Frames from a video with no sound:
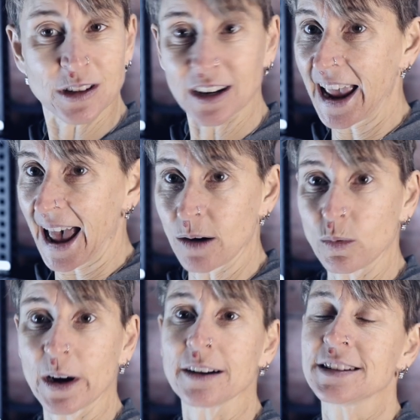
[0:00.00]
it's gonna add
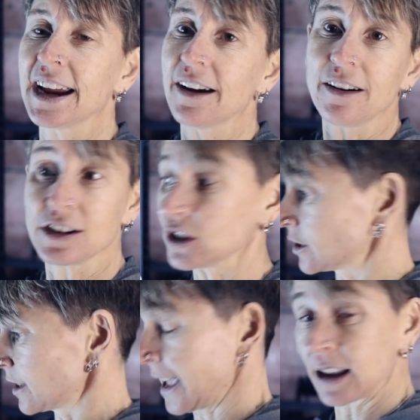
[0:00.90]
wear and tear. And
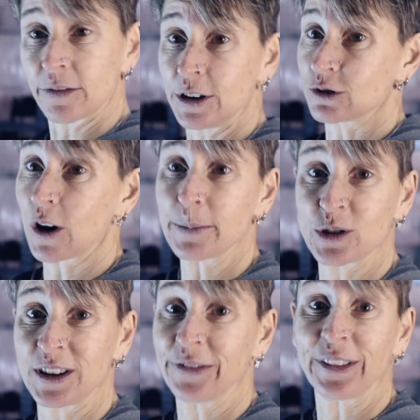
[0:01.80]
just like if we drop
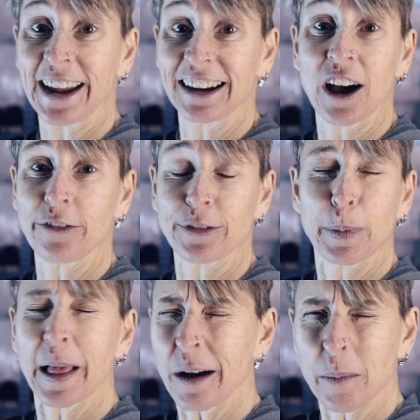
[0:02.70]
stiff-legged off the
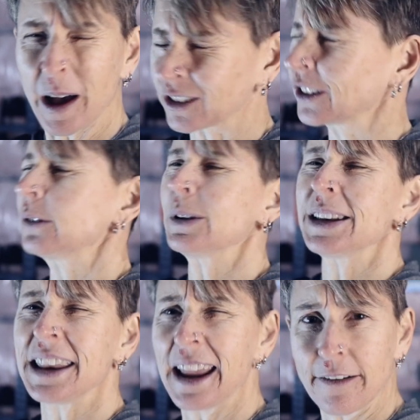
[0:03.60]
plyo box, so you would
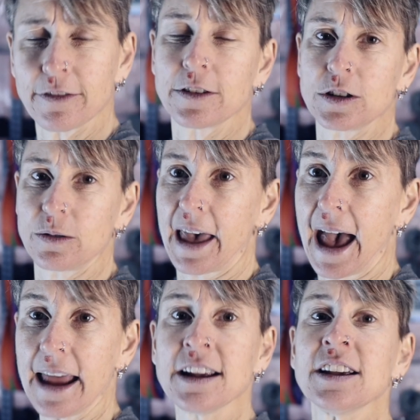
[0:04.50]
never do
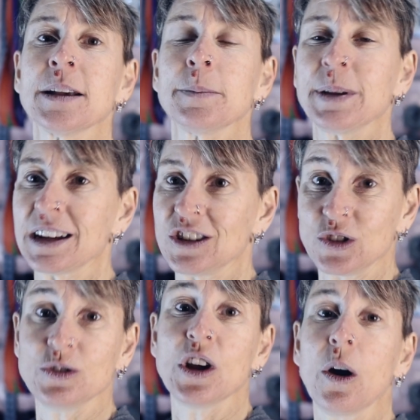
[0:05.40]
that because
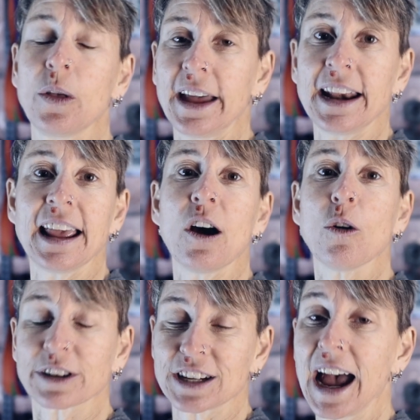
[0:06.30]
you know that
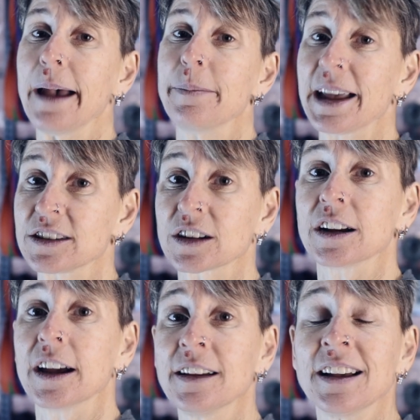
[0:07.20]
over time, that's
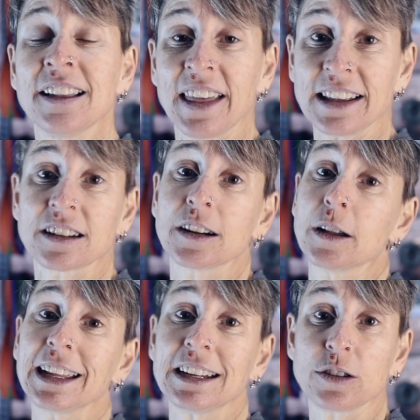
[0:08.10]
gonna
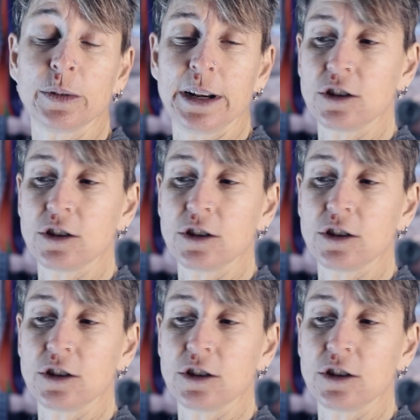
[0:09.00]
lead to an